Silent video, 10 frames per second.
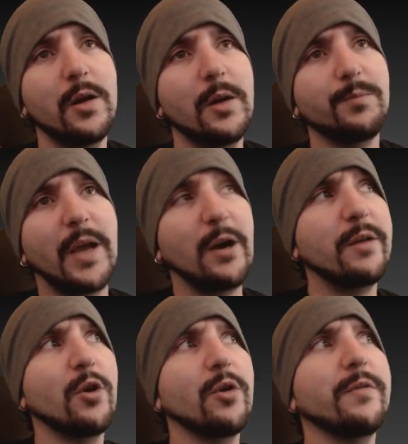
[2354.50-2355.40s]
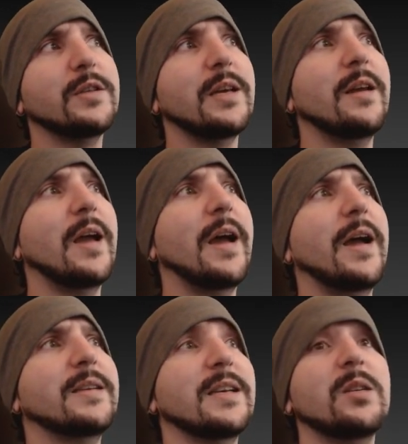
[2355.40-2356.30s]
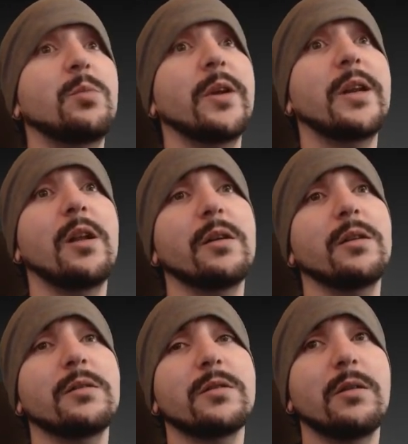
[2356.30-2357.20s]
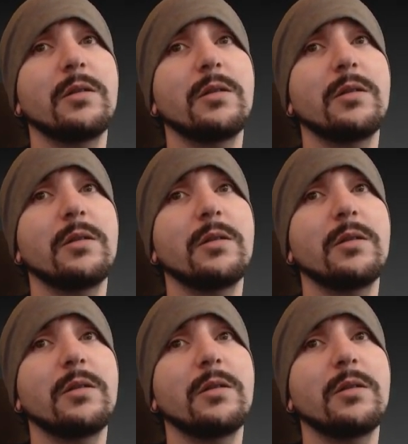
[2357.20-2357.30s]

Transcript: I don't even know if it's accessible any longer, so.